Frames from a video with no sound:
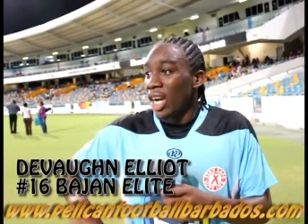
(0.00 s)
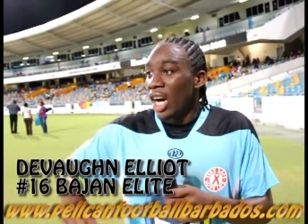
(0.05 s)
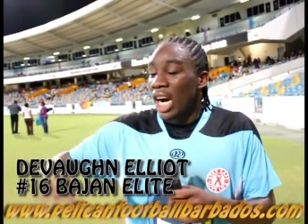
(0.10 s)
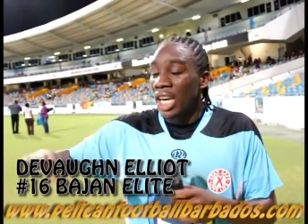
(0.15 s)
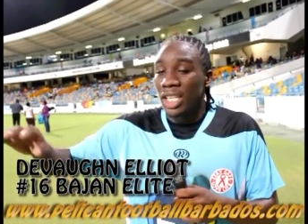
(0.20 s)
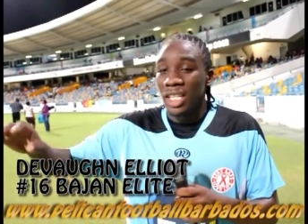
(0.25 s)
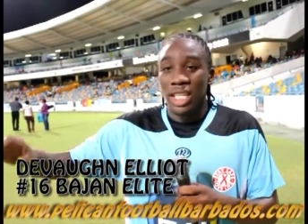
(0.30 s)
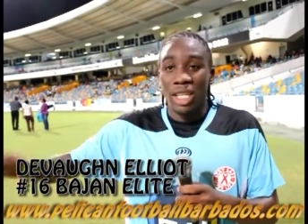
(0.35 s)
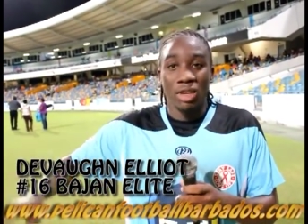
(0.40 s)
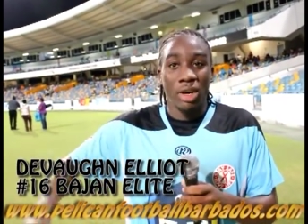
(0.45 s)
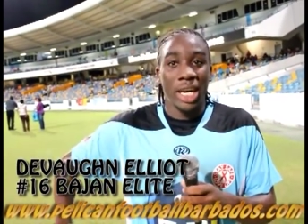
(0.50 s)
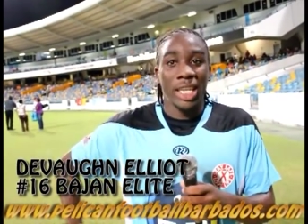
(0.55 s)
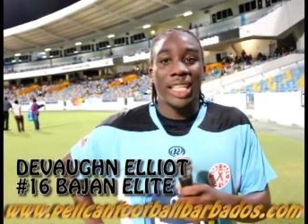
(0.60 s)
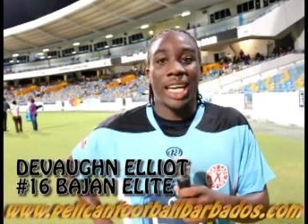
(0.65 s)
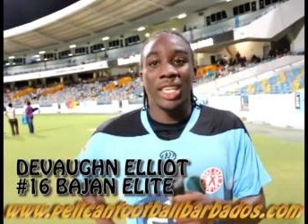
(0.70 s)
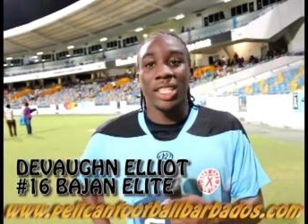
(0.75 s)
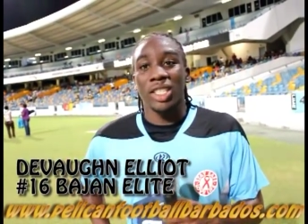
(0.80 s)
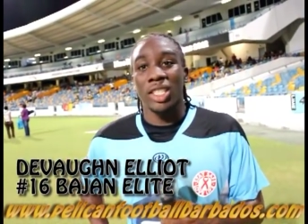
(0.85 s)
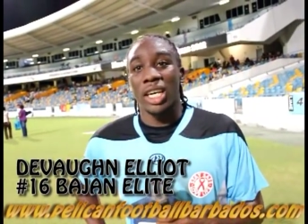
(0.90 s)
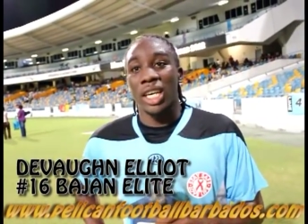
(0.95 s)
on the right
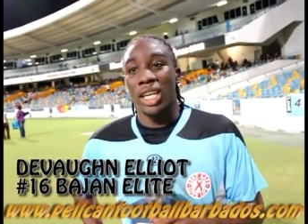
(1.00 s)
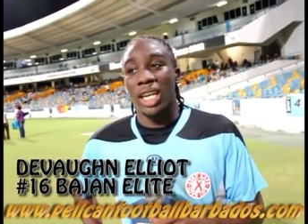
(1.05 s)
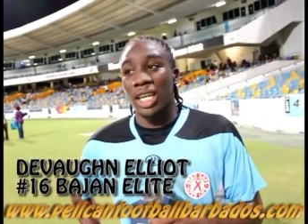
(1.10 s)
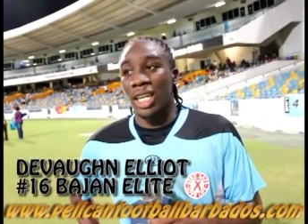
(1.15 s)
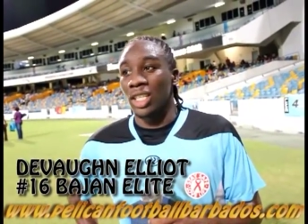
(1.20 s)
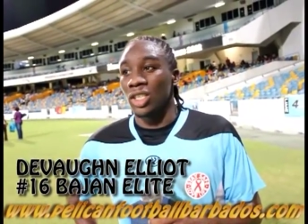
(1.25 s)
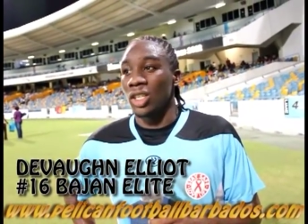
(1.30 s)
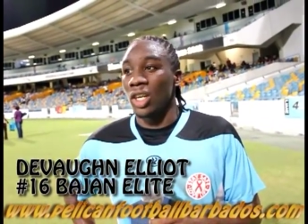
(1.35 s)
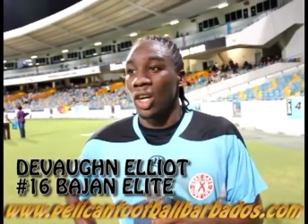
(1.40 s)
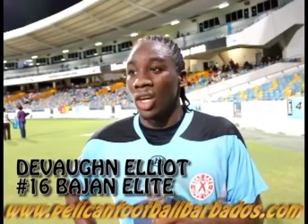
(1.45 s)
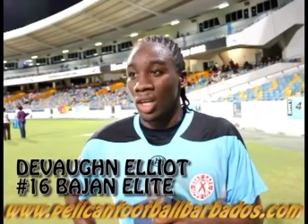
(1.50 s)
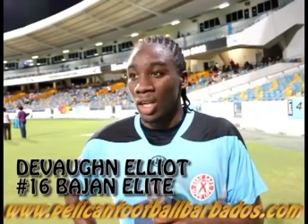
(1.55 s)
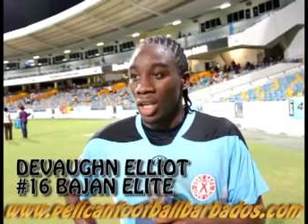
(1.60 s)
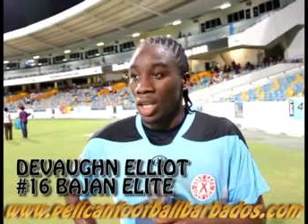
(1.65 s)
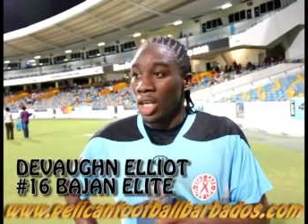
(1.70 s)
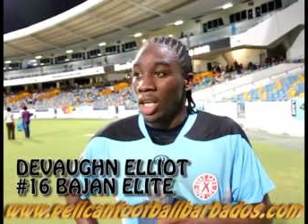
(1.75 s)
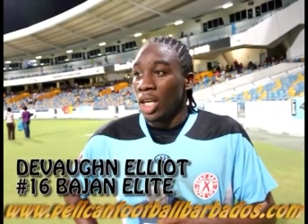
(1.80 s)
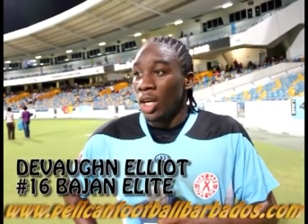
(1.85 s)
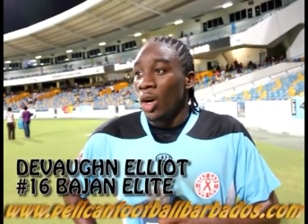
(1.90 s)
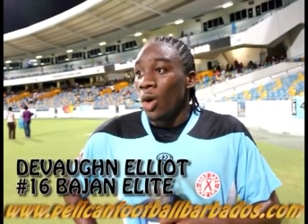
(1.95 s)
hand side, and I know.
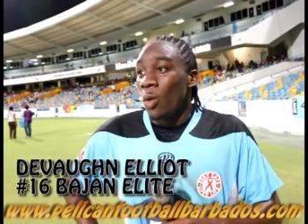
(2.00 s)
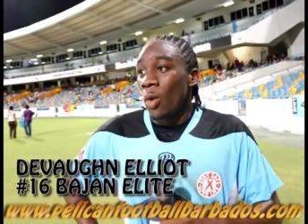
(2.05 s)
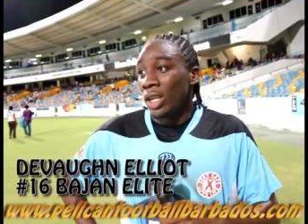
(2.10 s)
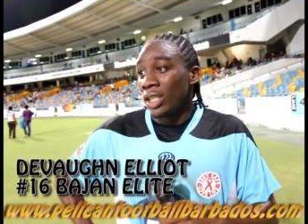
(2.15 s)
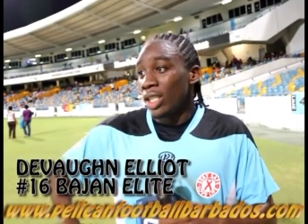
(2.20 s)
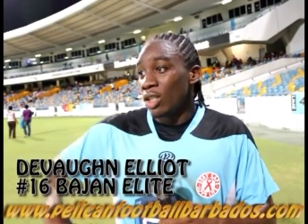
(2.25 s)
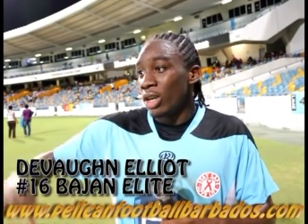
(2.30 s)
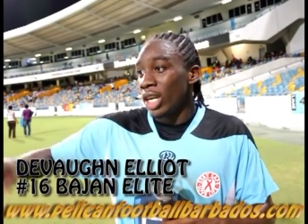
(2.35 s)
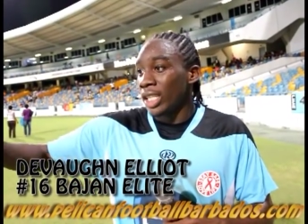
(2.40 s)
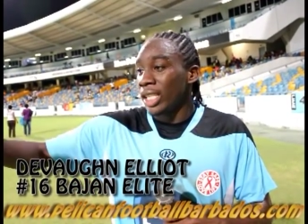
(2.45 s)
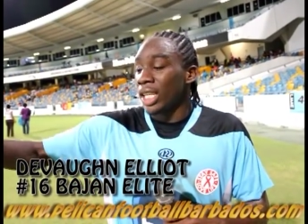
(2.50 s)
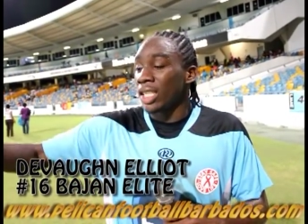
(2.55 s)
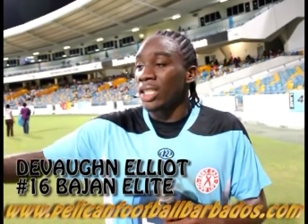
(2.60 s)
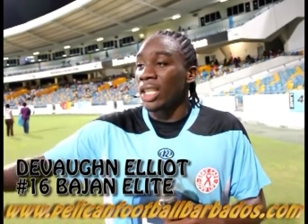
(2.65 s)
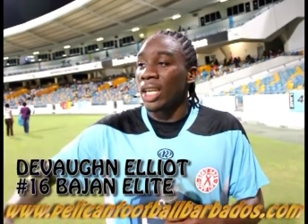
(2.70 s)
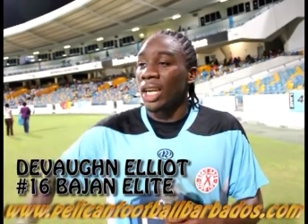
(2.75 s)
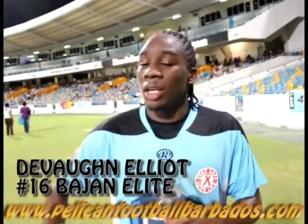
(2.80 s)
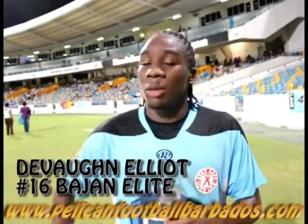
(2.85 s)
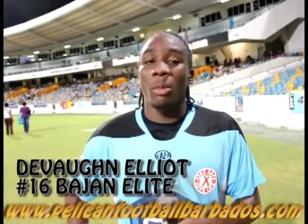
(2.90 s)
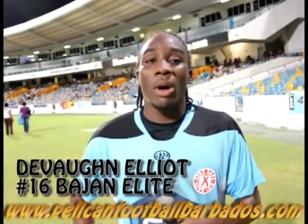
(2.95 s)
Once the right hand
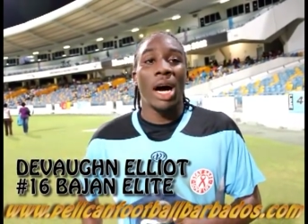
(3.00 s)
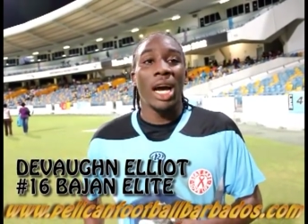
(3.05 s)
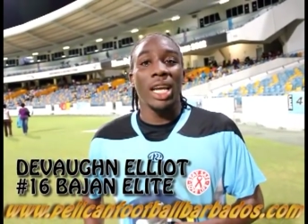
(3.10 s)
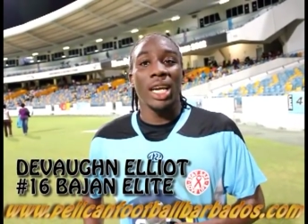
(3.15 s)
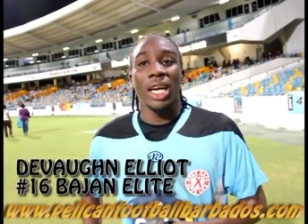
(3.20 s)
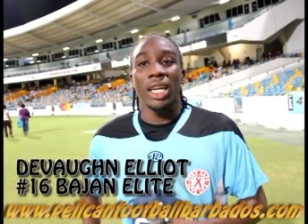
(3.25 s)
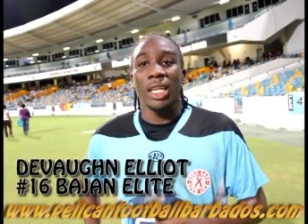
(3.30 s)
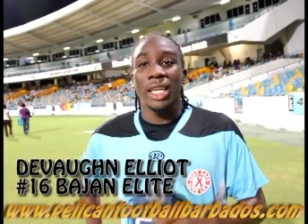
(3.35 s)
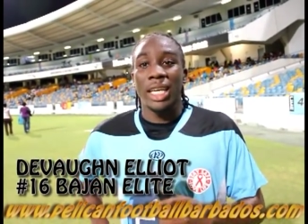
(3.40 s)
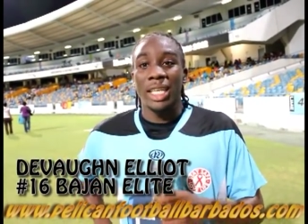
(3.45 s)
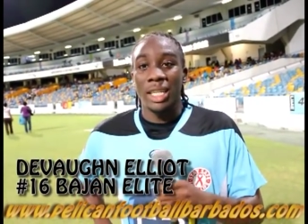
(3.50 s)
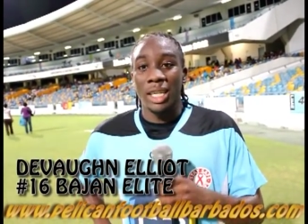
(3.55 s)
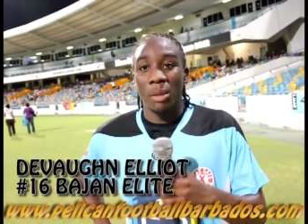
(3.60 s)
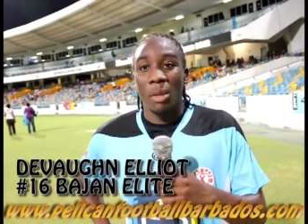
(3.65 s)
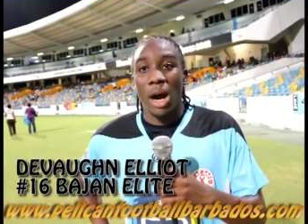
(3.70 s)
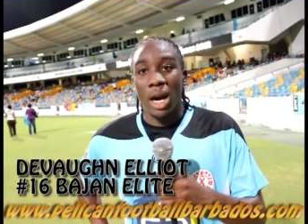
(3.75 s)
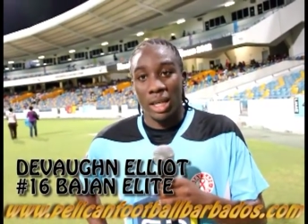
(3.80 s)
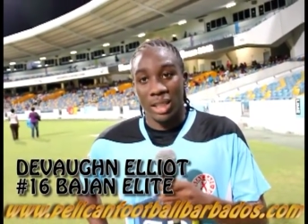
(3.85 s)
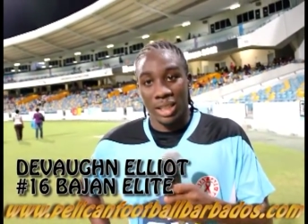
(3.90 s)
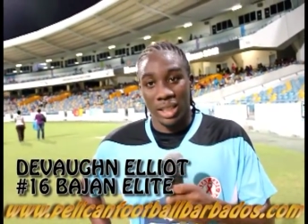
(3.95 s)
side got the ball, you gotta get in
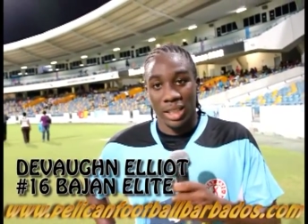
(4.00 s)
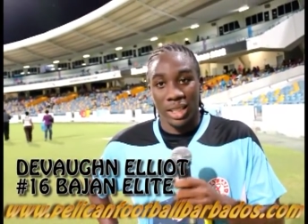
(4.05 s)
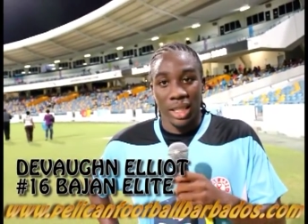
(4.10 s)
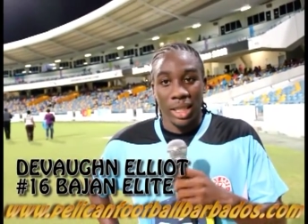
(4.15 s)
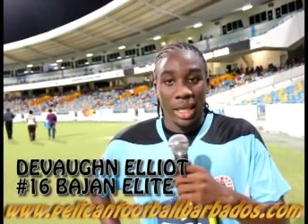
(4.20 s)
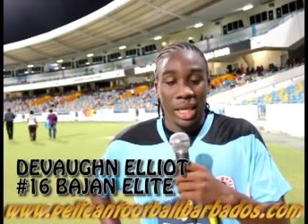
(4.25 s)
the box.